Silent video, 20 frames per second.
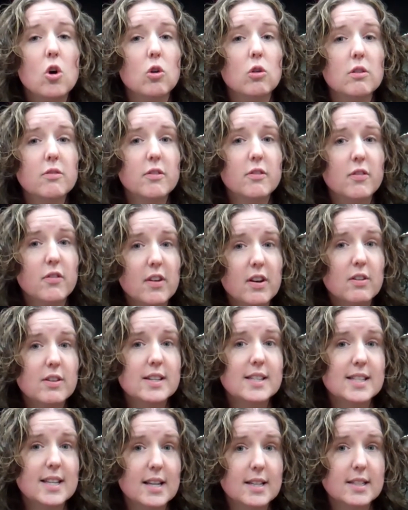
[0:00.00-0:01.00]
or if a
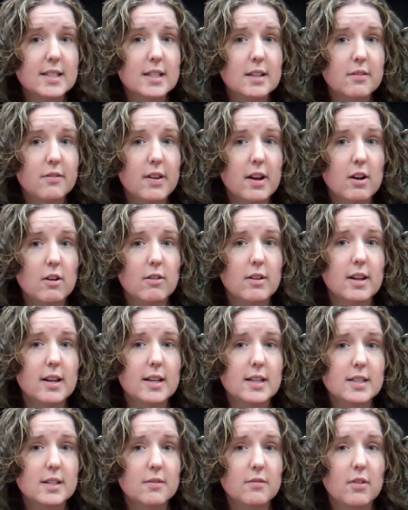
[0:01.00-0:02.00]
very sensitive area
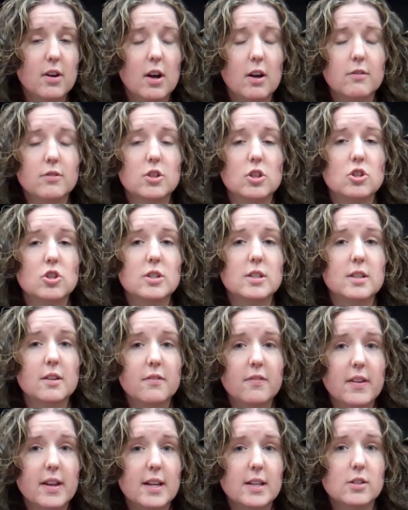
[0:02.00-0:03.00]
is involved, such as the
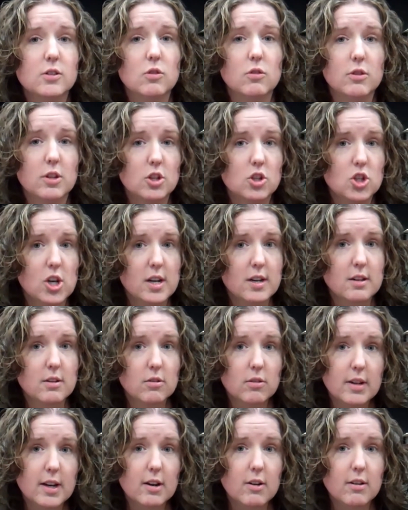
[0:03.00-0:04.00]
face or the
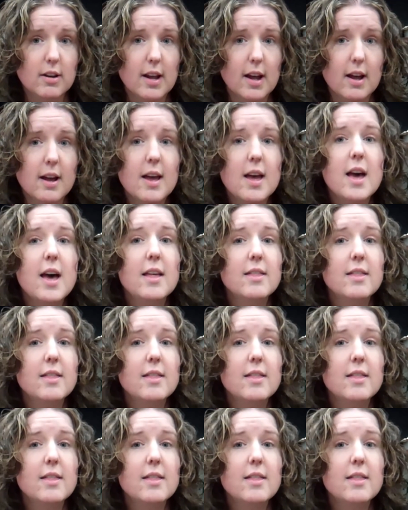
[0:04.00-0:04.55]
genital area.